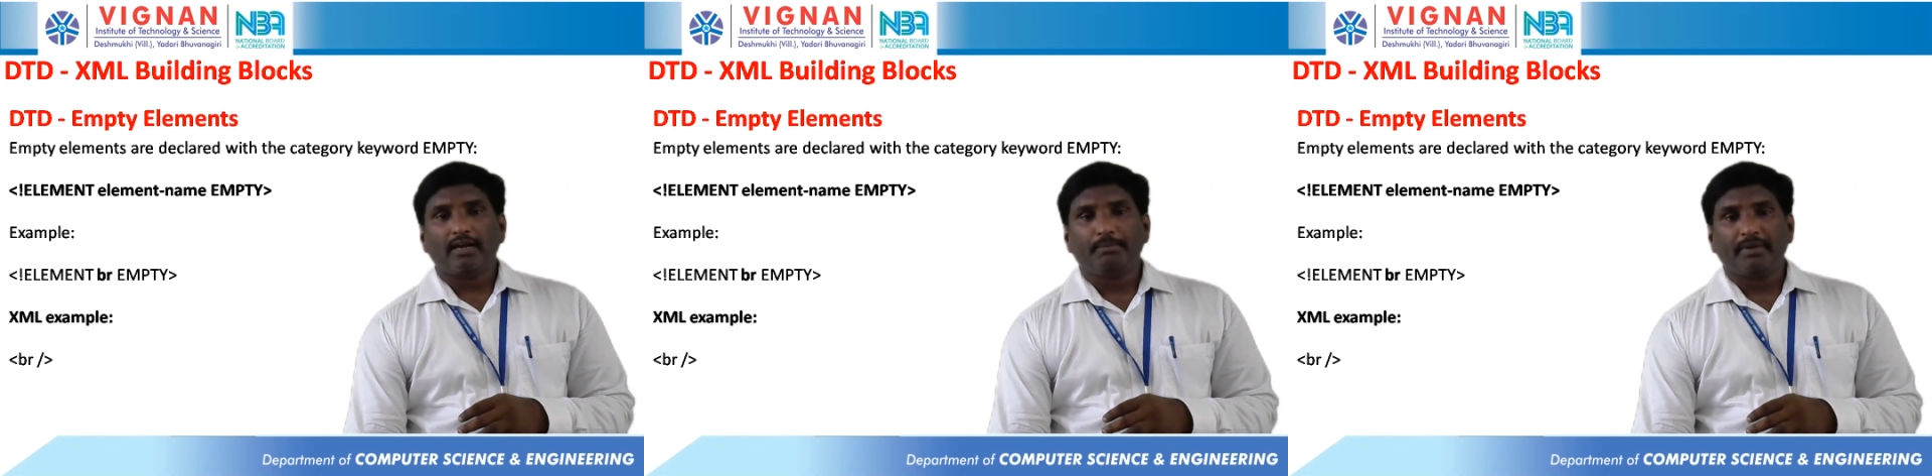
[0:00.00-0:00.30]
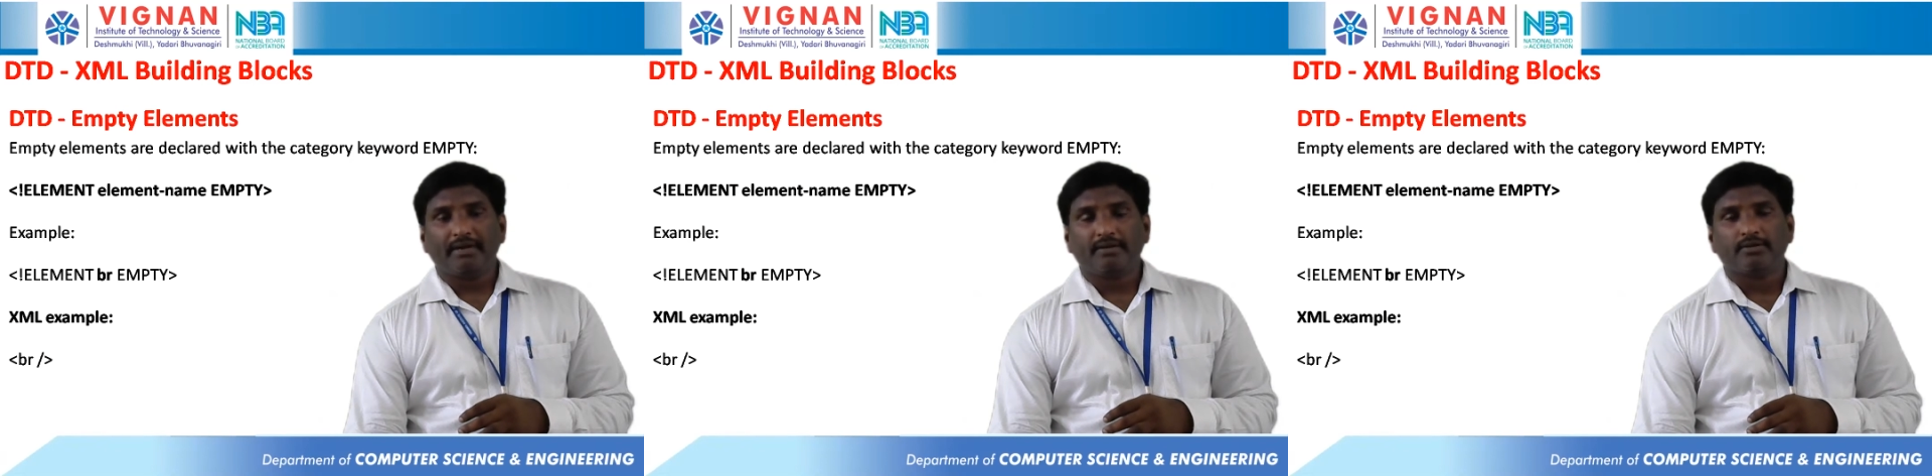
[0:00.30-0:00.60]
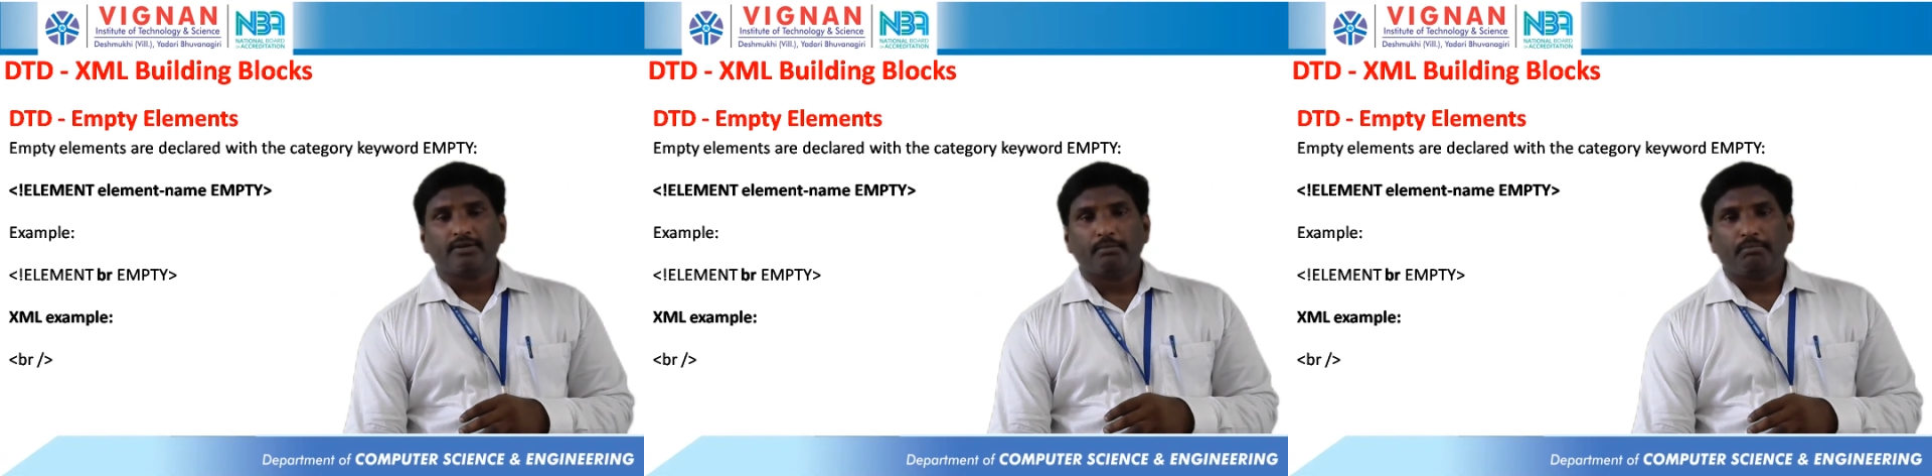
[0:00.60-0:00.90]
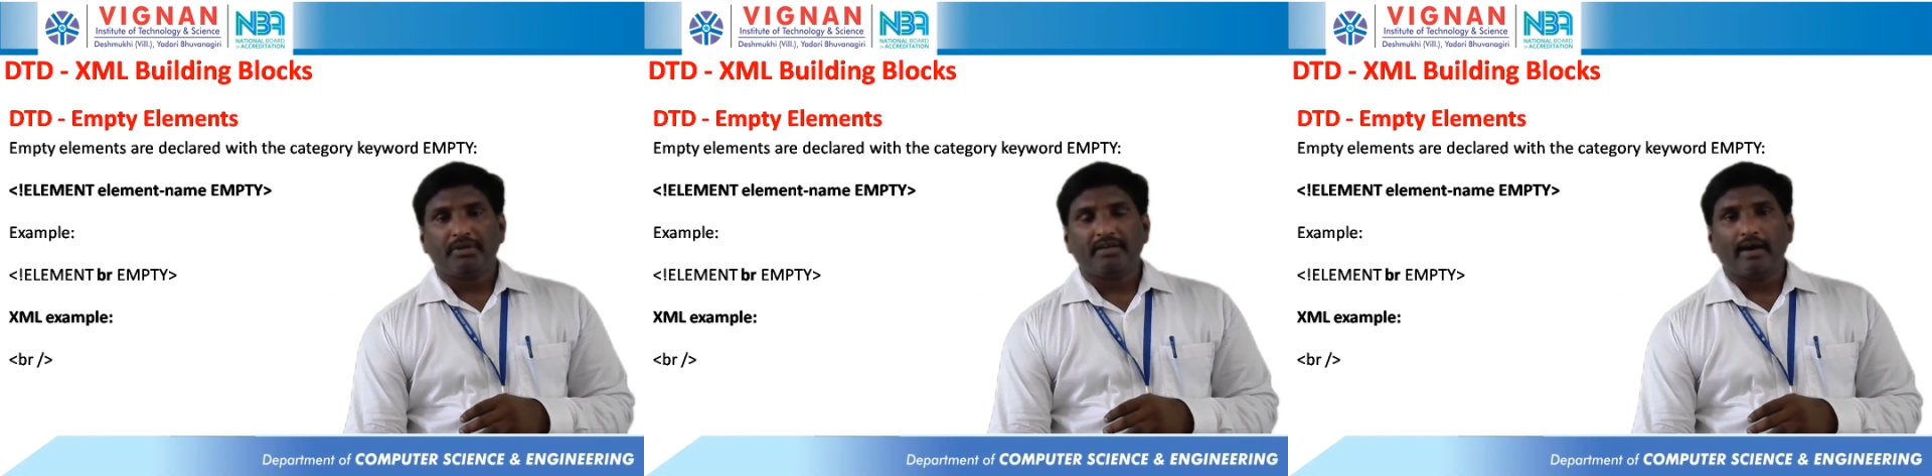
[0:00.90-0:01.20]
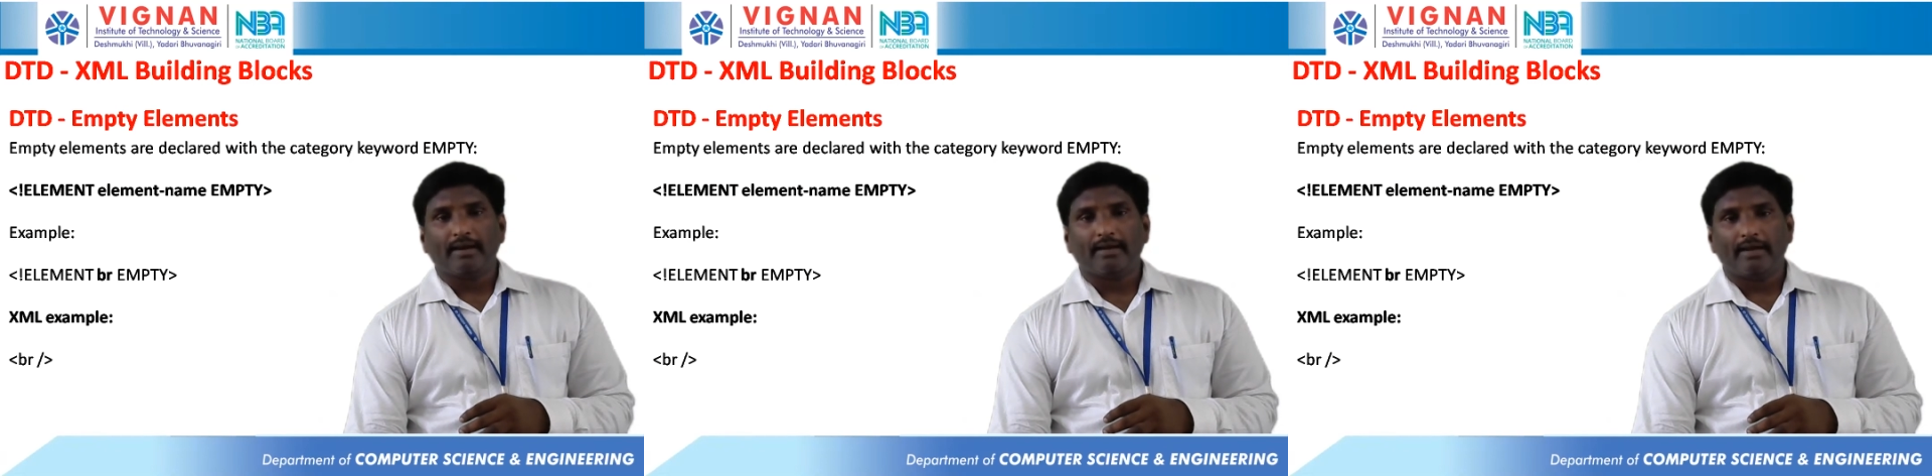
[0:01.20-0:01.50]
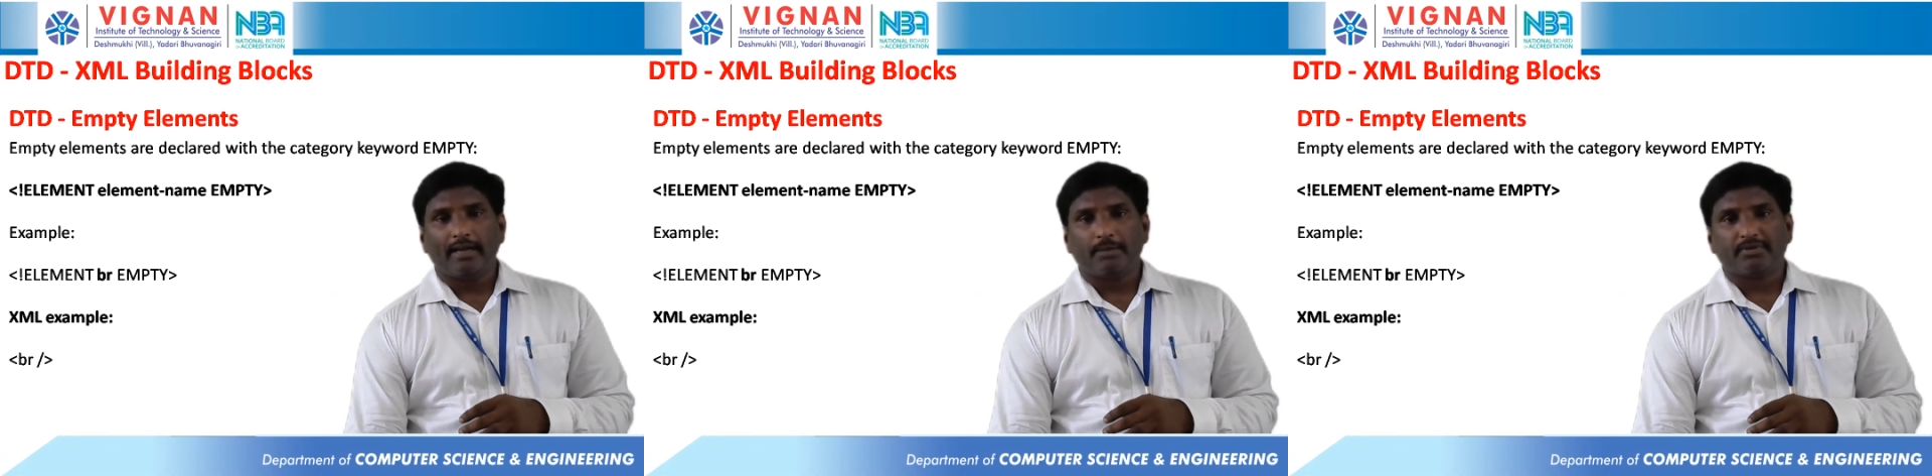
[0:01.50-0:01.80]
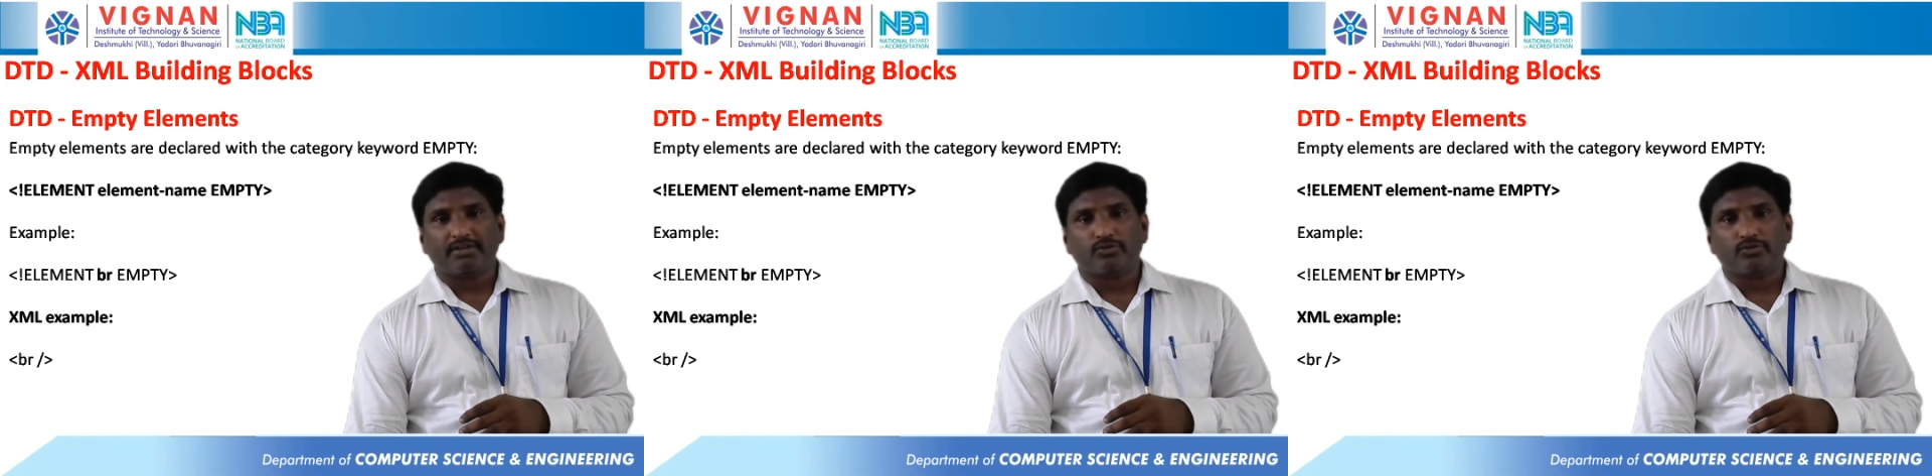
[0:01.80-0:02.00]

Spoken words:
element BR empty.